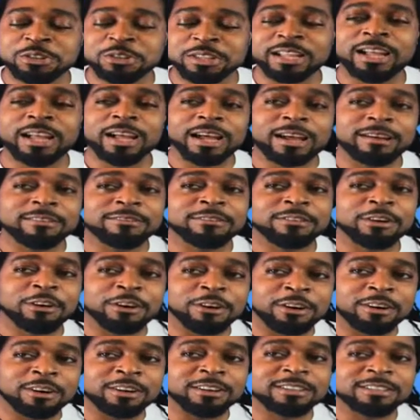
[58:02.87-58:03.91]
have
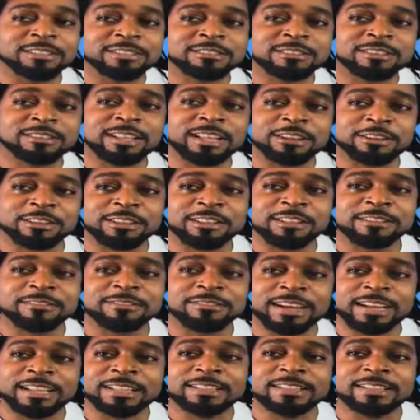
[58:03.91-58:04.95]
on so that I could
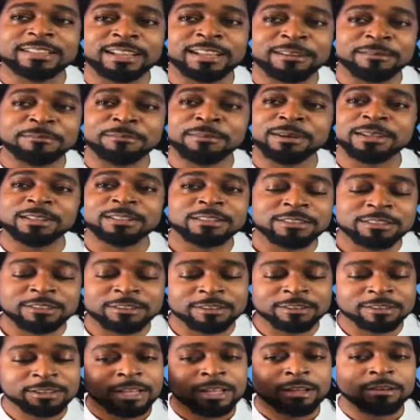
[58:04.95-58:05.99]
invite them. But you
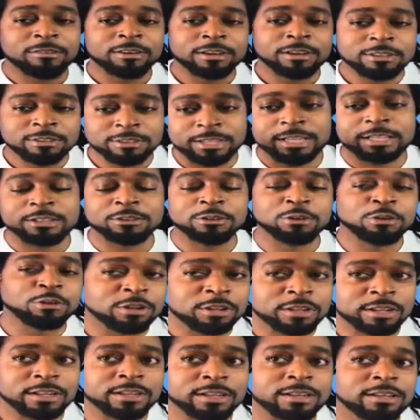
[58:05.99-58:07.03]
know, when you get
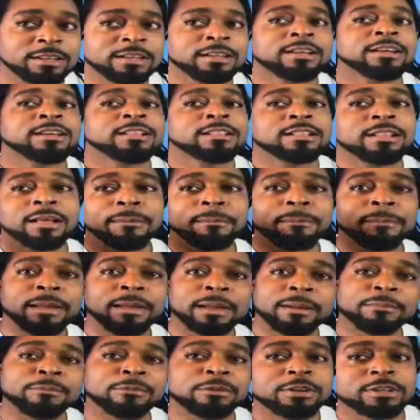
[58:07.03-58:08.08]
older, the
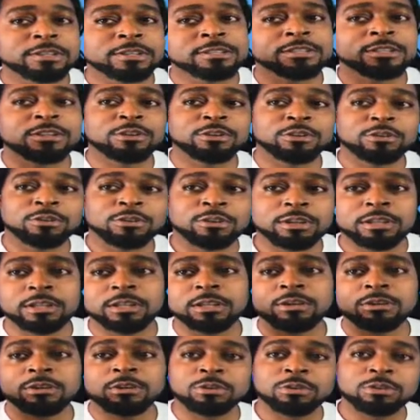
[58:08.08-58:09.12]
memory
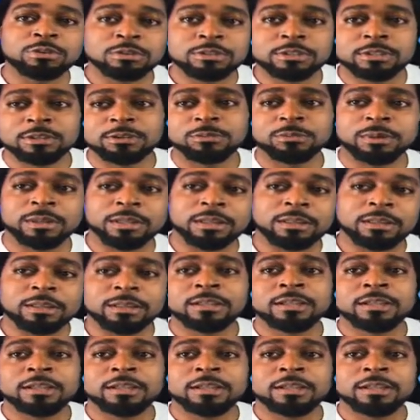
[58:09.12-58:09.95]
slowly goes away.